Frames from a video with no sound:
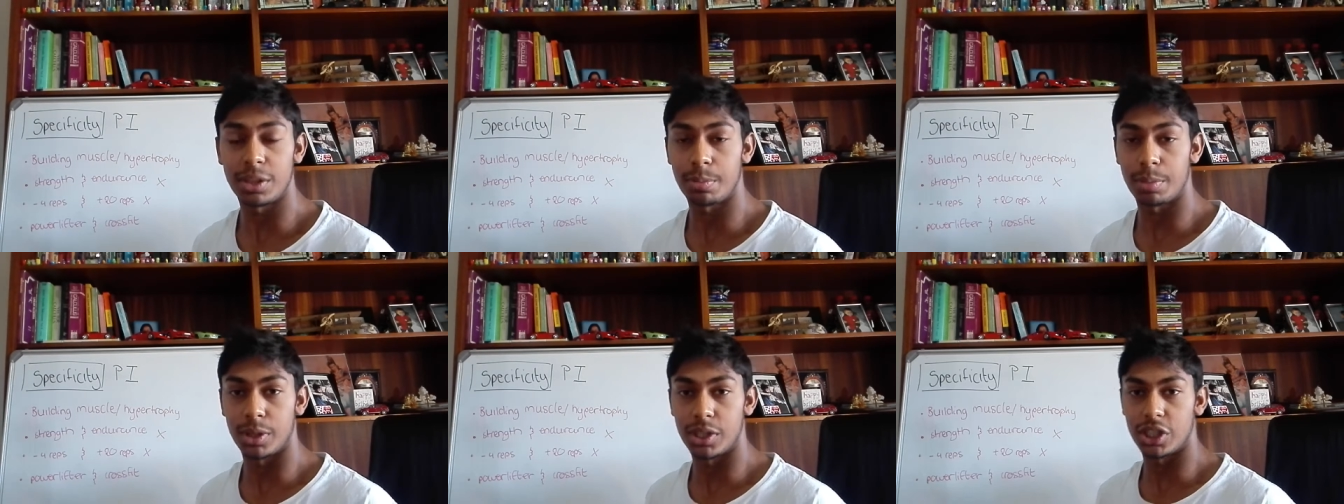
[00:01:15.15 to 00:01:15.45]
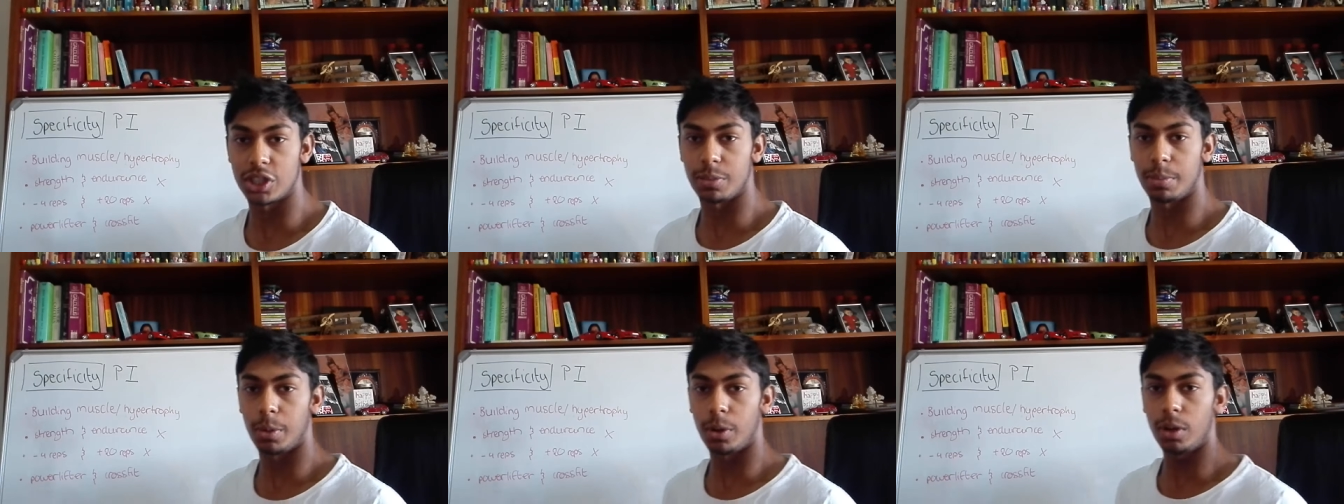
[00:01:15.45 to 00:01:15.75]

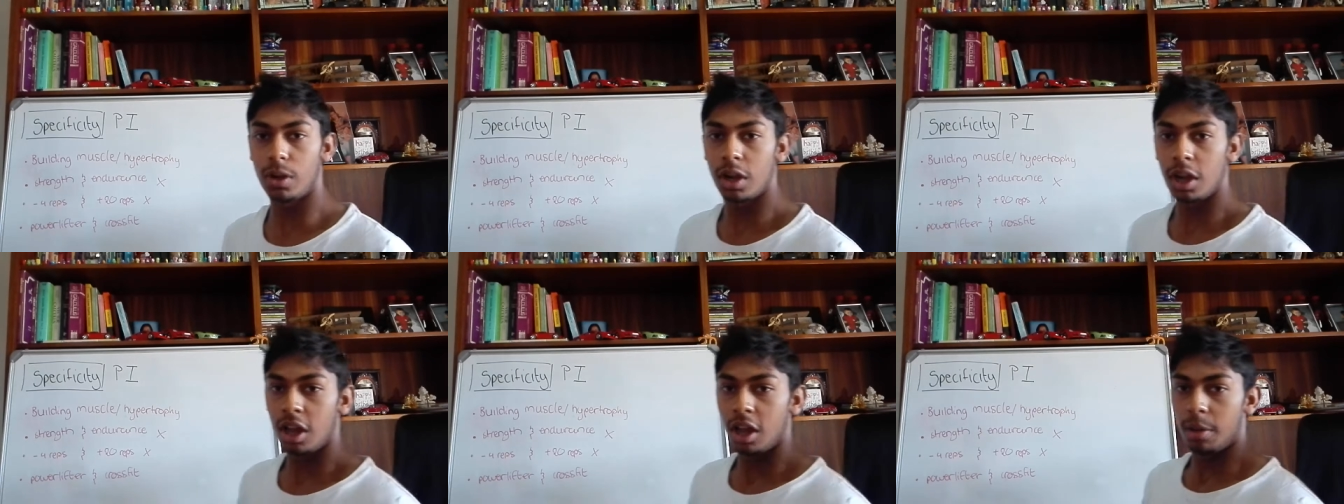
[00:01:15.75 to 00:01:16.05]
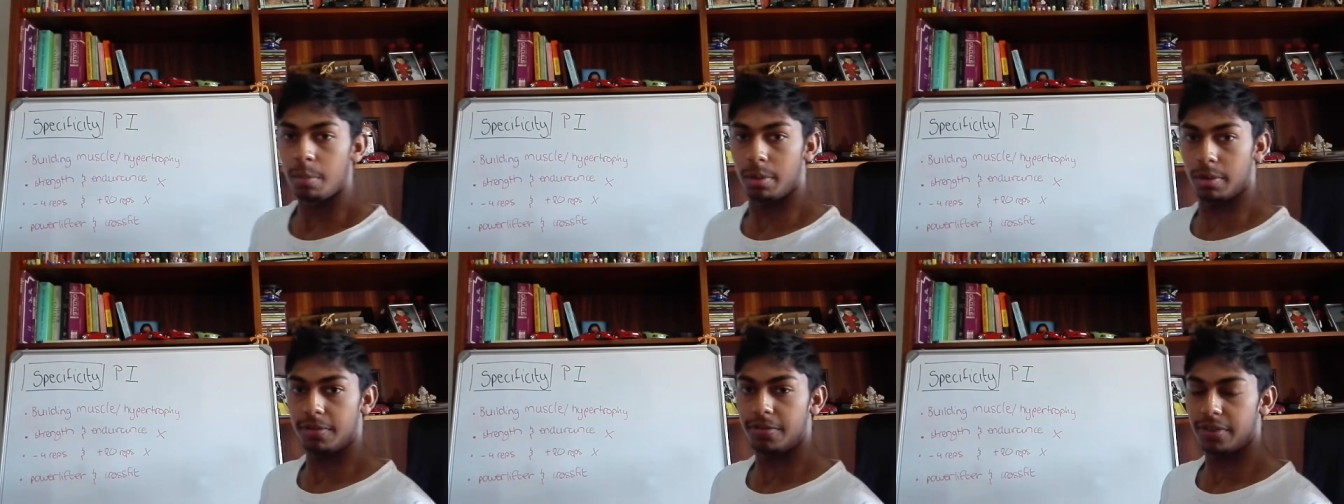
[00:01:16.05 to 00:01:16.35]
principle.
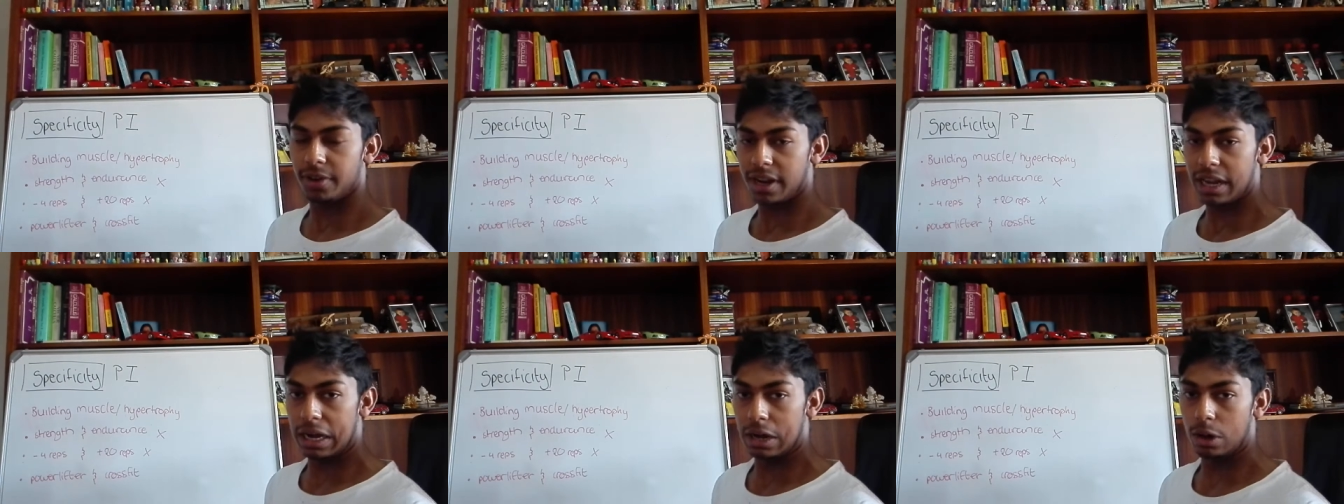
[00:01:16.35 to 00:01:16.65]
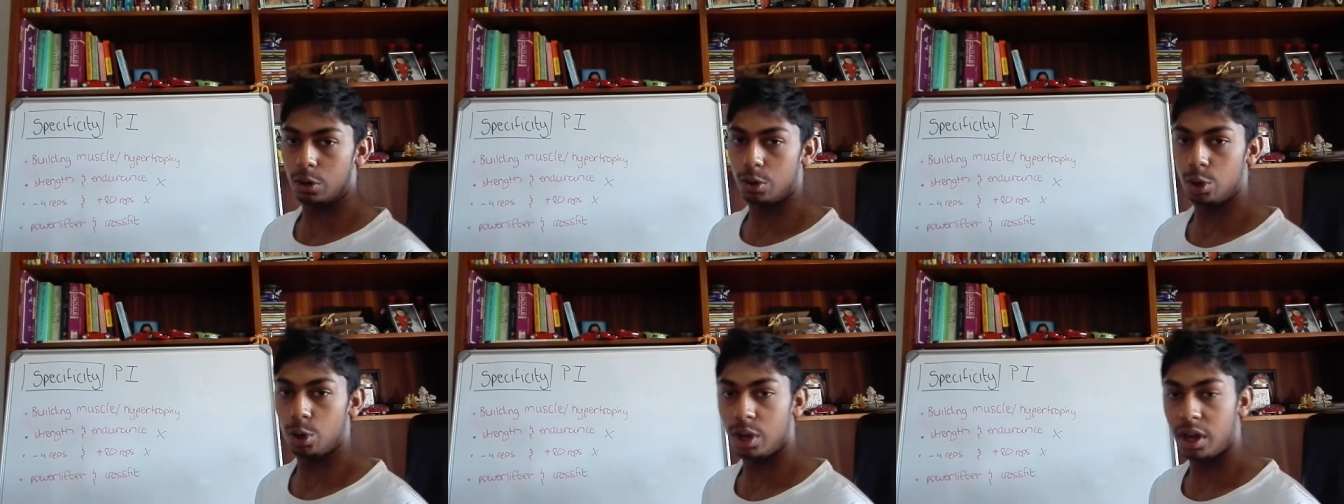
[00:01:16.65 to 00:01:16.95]
But for
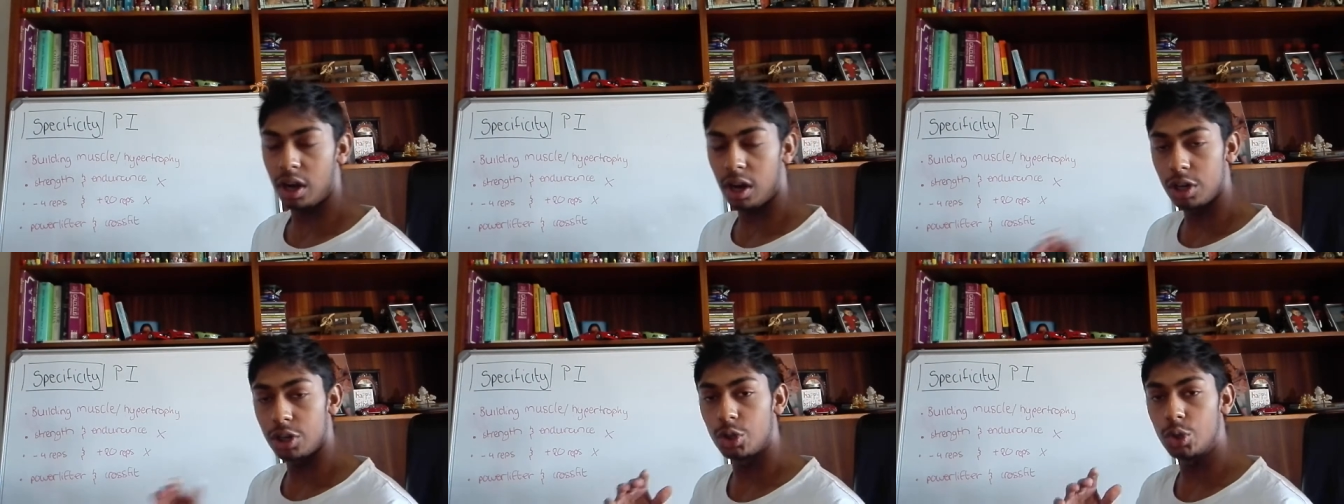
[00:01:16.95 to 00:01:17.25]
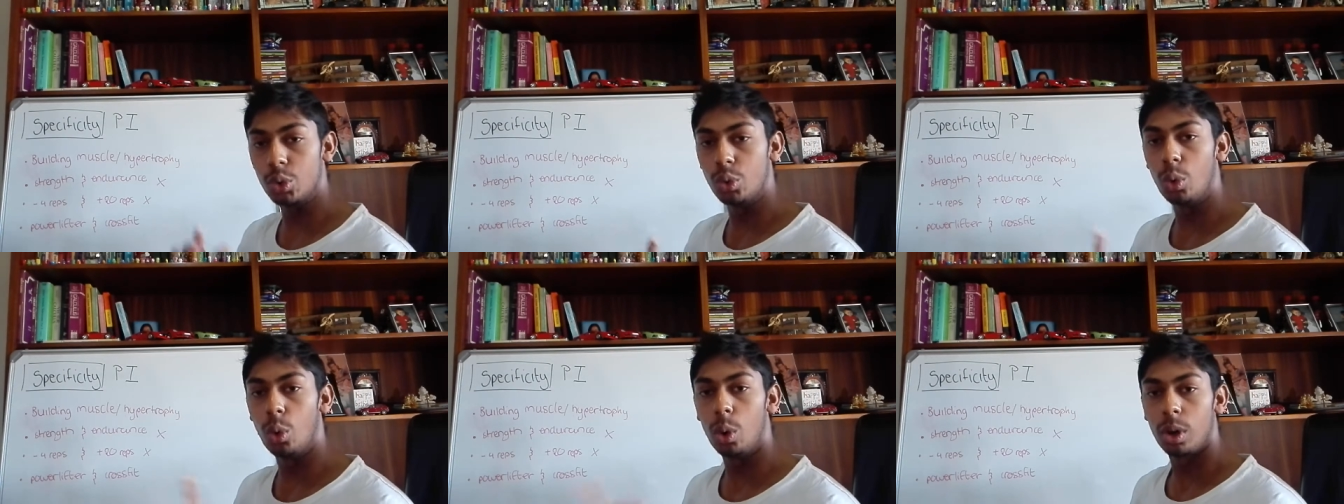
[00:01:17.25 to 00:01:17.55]
now, you can't
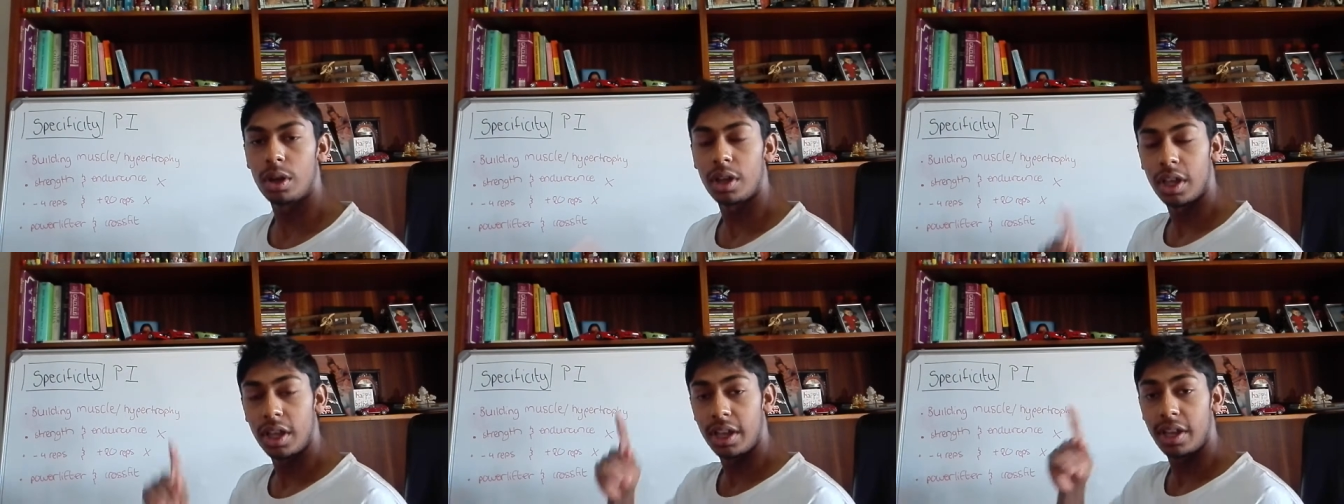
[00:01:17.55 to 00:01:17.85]
do